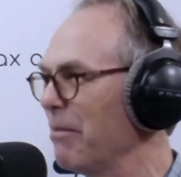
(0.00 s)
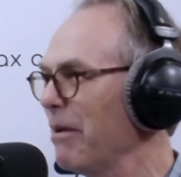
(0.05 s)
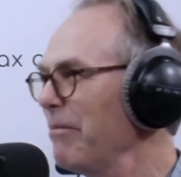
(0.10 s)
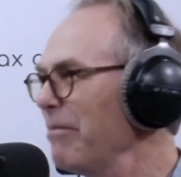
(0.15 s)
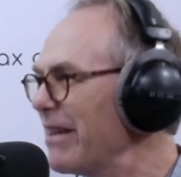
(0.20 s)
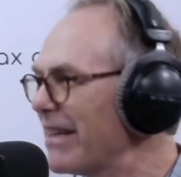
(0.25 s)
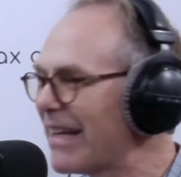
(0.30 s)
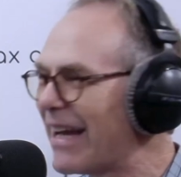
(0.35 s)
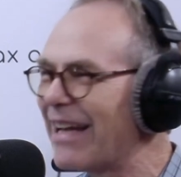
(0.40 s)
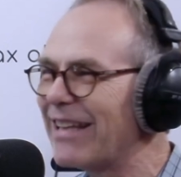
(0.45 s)

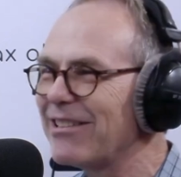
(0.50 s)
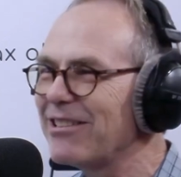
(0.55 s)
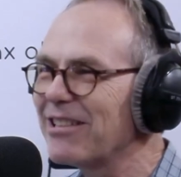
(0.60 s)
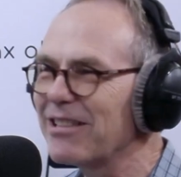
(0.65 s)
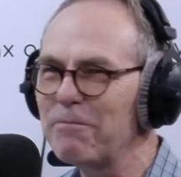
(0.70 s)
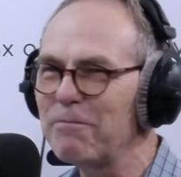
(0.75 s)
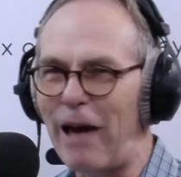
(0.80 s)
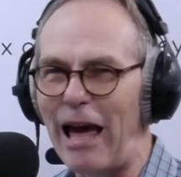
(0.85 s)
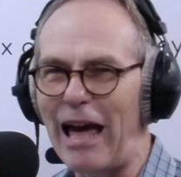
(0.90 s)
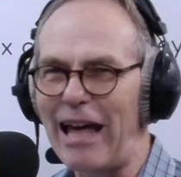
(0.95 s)
Maybe the guy's
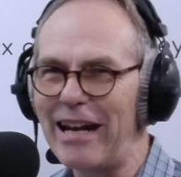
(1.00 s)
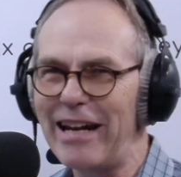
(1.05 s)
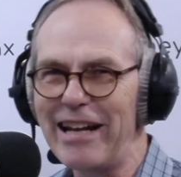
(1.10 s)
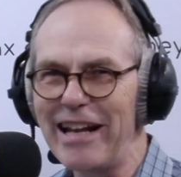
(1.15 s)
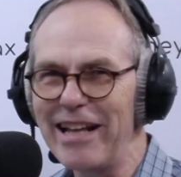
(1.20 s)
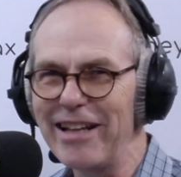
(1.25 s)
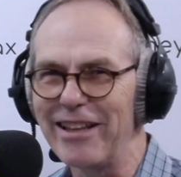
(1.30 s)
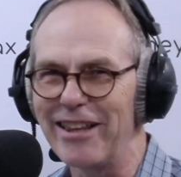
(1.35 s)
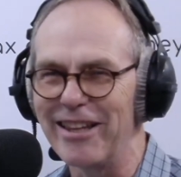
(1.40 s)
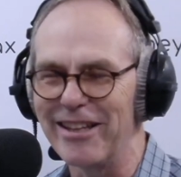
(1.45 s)
just bad
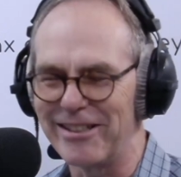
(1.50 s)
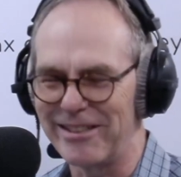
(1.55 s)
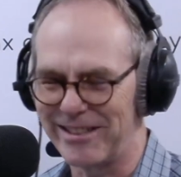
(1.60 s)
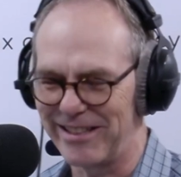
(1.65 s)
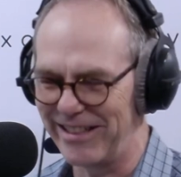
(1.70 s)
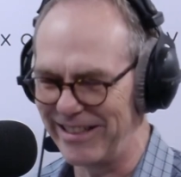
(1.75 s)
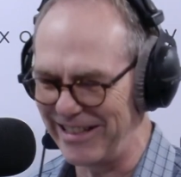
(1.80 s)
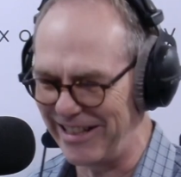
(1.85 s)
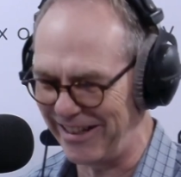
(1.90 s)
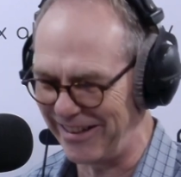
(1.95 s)
at
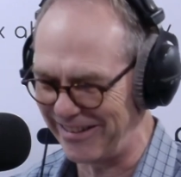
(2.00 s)
English.